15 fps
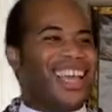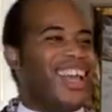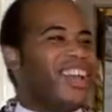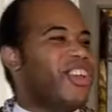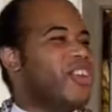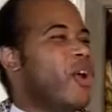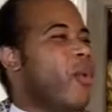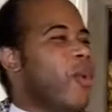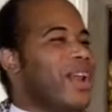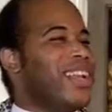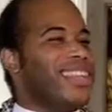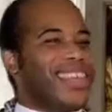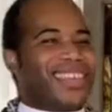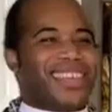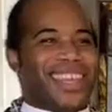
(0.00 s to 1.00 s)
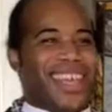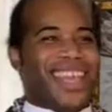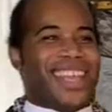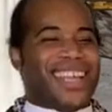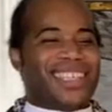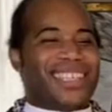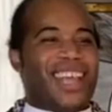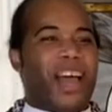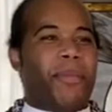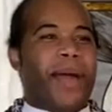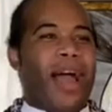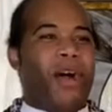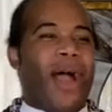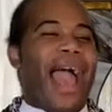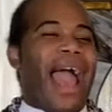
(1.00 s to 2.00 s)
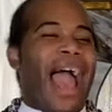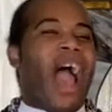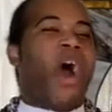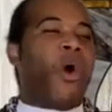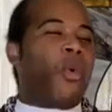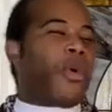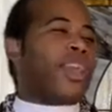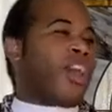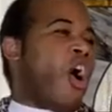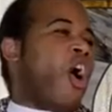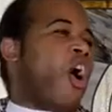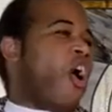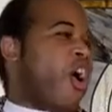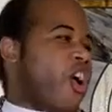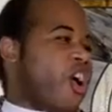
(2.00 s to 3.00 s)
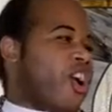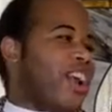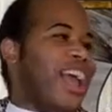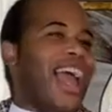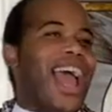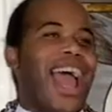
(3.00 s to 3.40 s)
you know, one of the things about how we are